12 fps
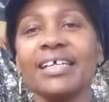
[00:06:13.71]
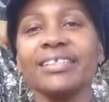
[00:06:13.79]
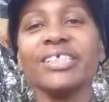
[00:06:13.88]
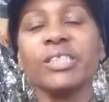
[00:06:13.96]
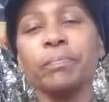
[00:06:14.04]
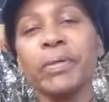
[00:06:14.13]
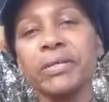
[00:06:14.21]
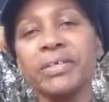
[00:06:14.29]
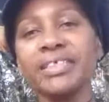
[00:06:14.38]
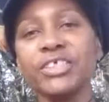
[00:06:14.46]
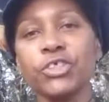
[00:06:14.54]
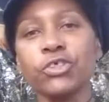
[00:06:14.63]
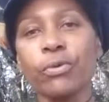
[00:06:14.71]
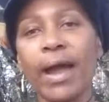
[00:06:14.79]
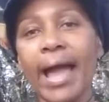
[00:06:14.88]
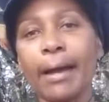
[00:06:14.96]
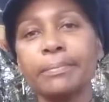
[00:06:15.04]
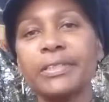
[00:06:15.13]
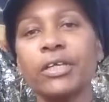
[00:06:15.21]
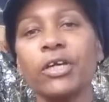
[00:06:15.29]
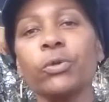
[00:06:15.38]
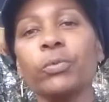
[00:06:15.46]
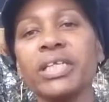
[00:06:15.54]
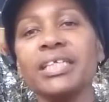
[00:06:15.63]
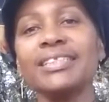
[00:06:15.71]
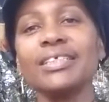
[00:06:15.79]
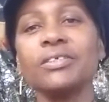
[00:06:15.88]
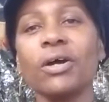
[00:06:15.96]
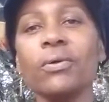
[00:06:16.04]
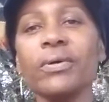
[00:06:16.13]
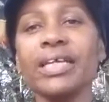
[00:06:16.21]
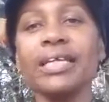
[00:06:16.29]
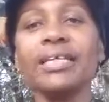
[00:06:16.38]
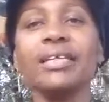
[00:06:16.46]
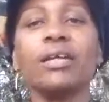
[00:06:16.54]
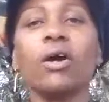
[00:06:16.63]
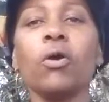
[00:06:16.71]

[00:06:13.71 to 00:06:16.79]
The spirit is trapped. We need to go in and